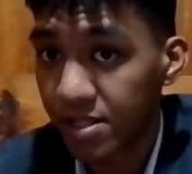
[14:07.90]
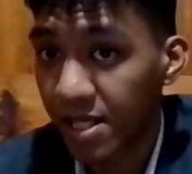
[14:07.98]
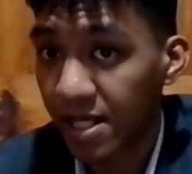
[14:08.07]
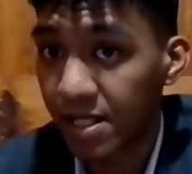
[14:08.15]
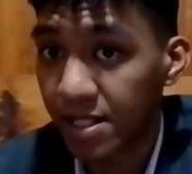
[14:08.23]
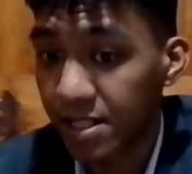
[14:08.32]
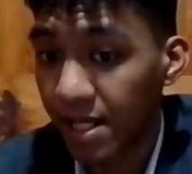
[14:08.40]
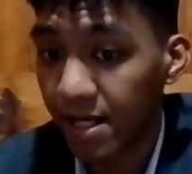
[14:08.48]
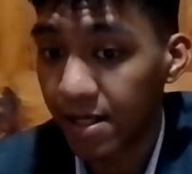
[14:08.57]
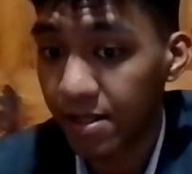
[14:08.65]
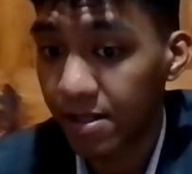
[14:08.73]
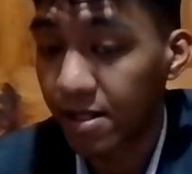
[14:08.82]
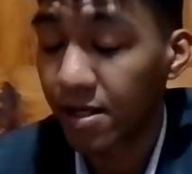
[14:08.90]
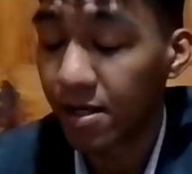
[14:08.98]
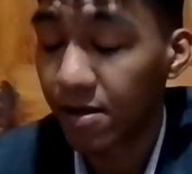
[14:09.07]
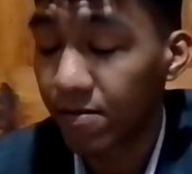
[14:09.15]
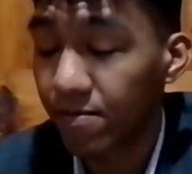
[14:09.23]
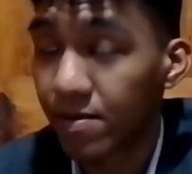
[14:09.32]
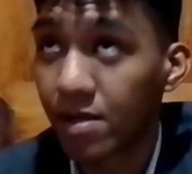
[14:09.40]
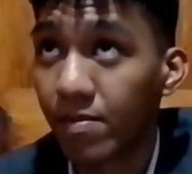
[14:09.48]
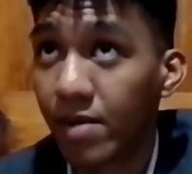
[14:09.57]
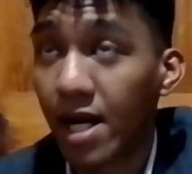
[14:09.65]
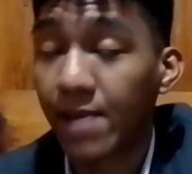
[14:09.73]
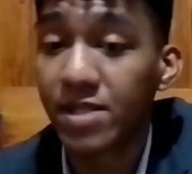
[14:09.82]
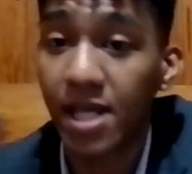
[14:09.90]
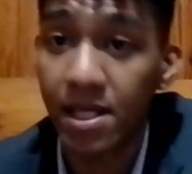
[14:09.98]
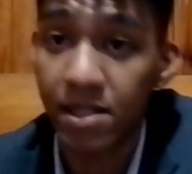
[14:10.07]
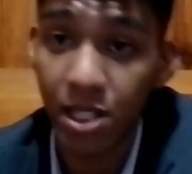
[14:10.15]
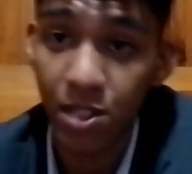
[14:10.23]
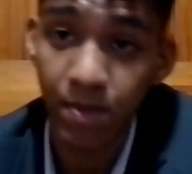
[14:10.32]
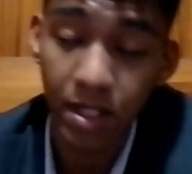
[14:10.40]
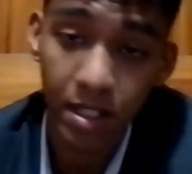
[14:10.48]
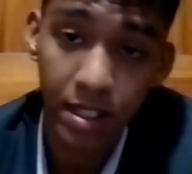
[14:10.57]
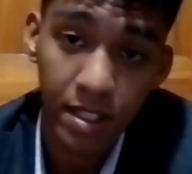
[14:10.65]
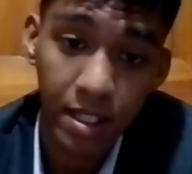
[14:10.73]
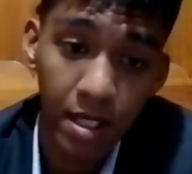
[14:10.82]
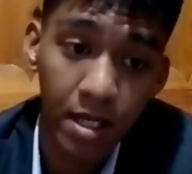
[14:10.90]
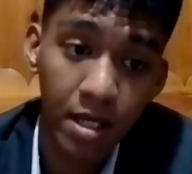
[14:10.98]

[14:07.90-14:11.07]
things like, but I'm saying this because